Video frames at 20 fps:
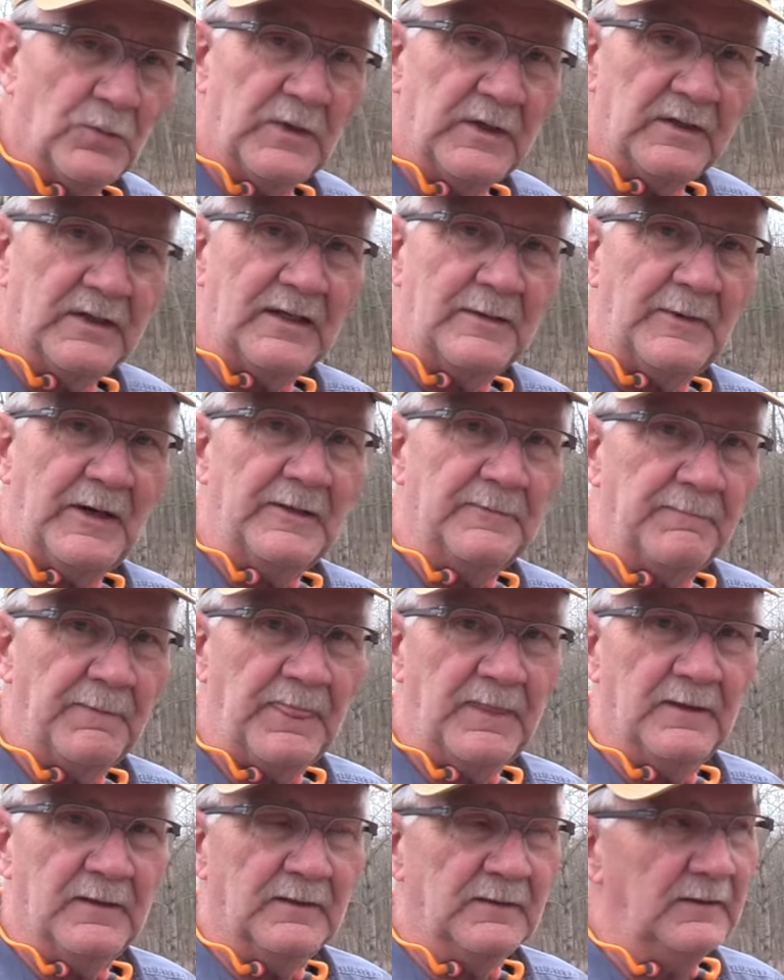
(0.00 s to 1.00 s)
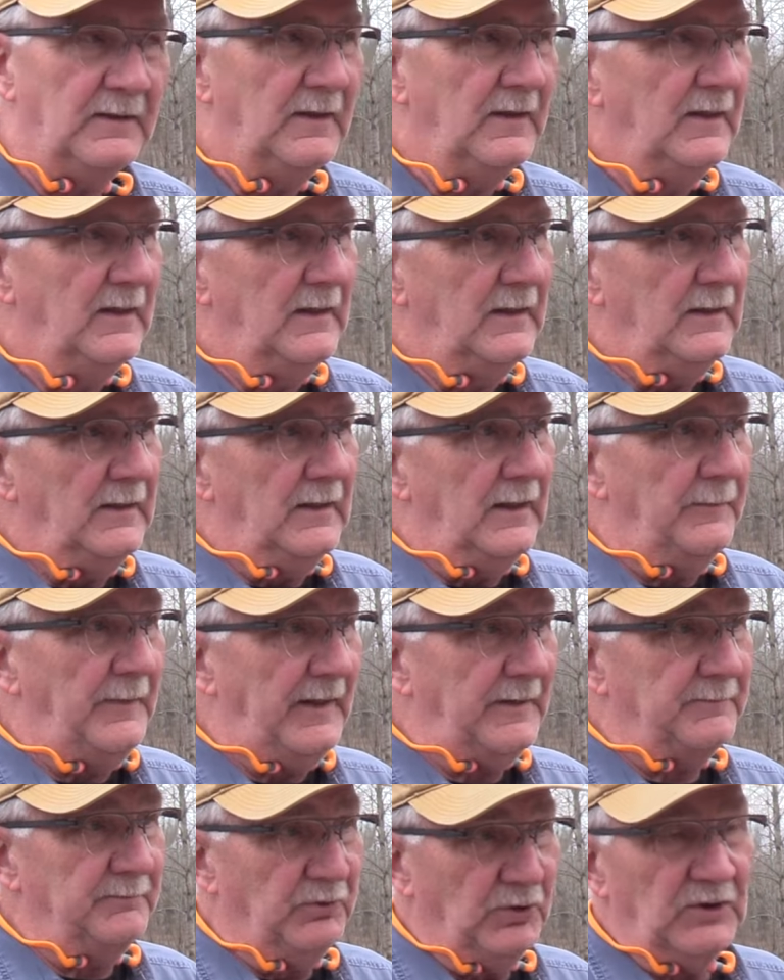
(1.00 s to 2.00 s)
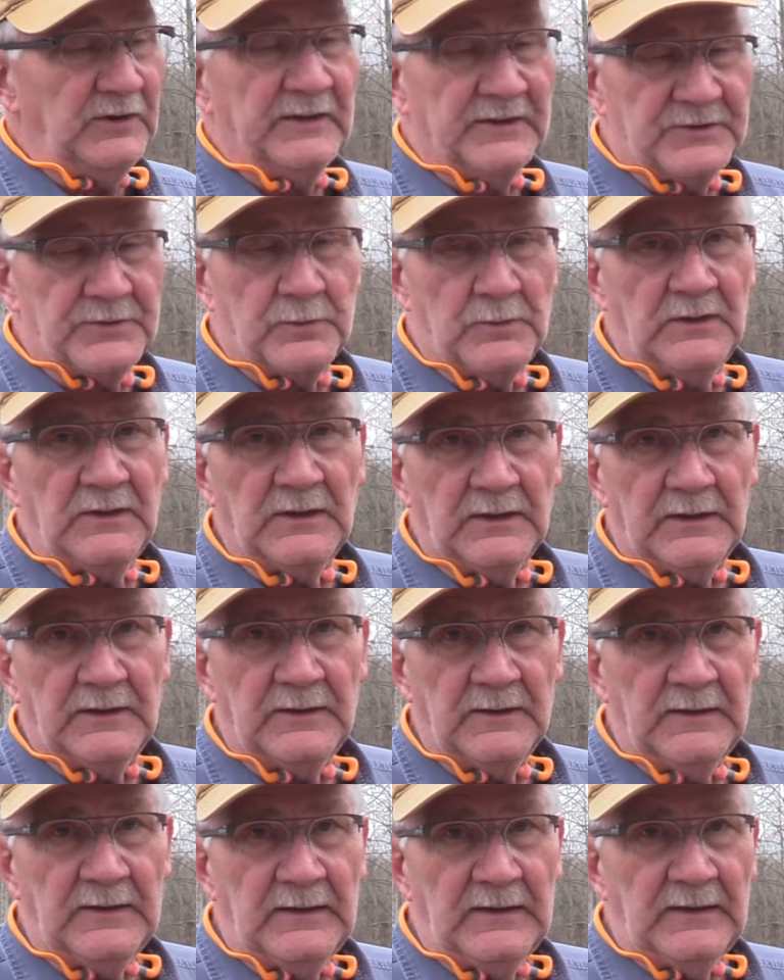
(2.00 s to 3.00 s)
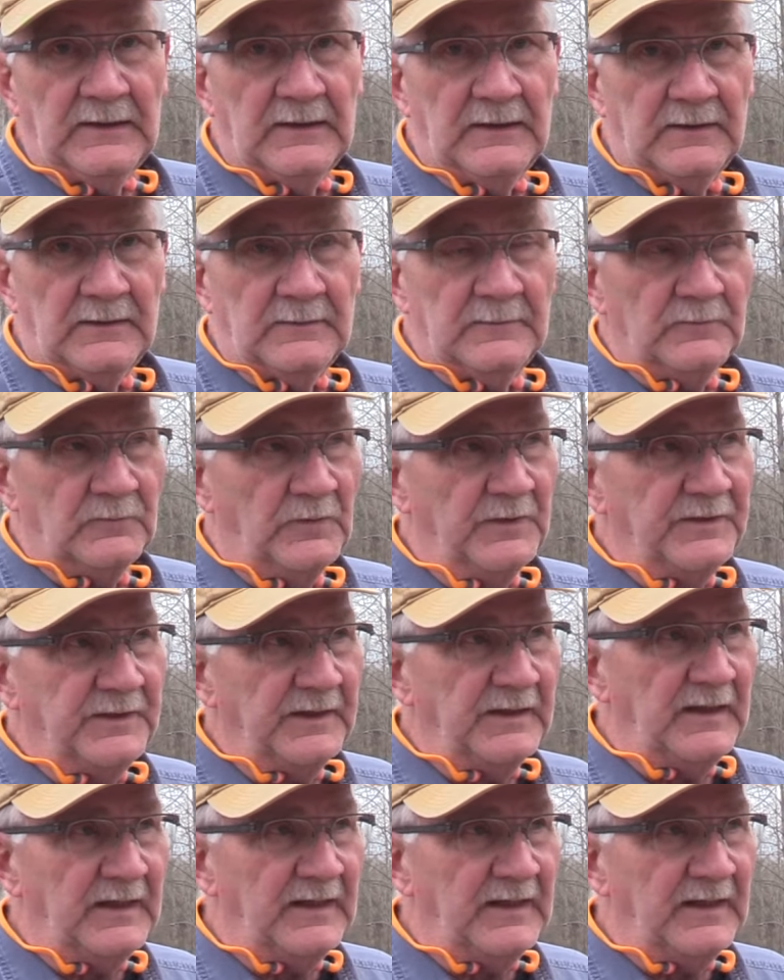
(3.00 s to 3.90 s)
weird thing about uh, about bullets, really. Uh, one thing